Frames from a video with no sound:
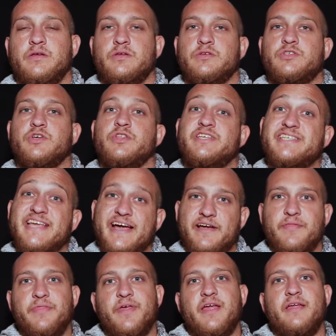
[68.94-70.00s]
So the
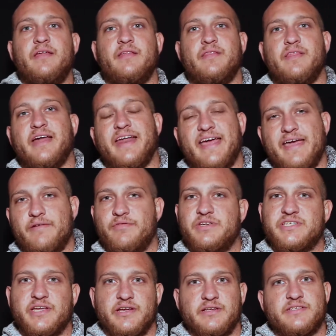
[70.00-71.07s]
second thing that every
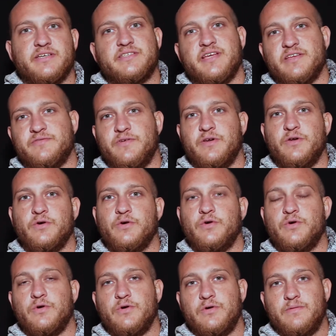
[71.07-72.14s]
single successful
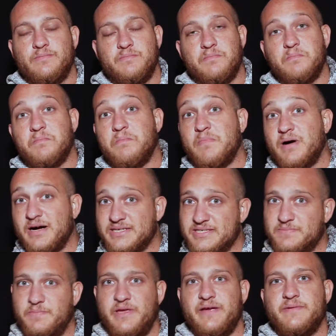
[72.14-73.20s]
logo
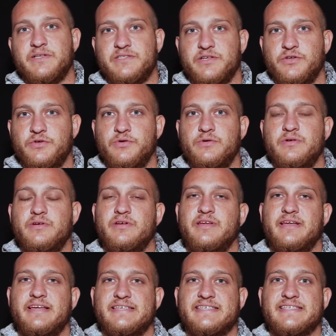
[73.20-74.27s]
must be able to do
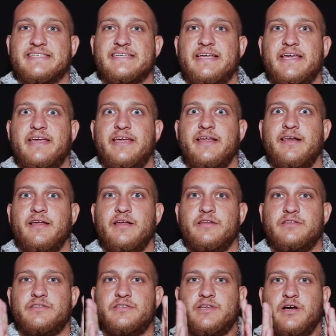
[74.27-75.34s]
is scale
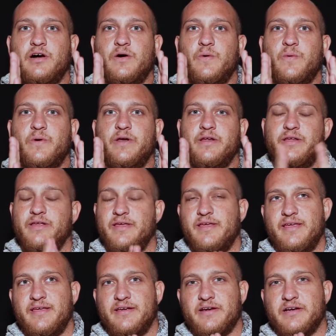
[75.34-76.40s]
down.
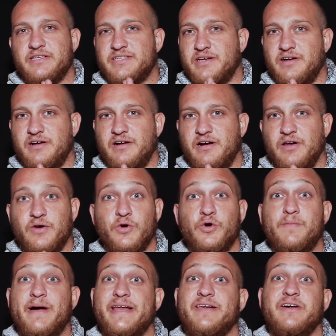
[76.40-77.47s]
Because a logo
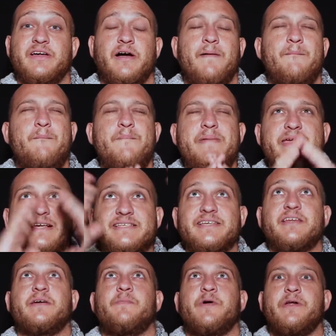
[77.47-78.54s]
might look
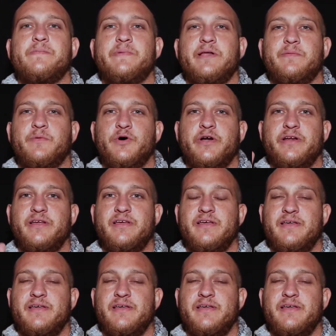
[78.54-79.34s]
amazing up on a billboard,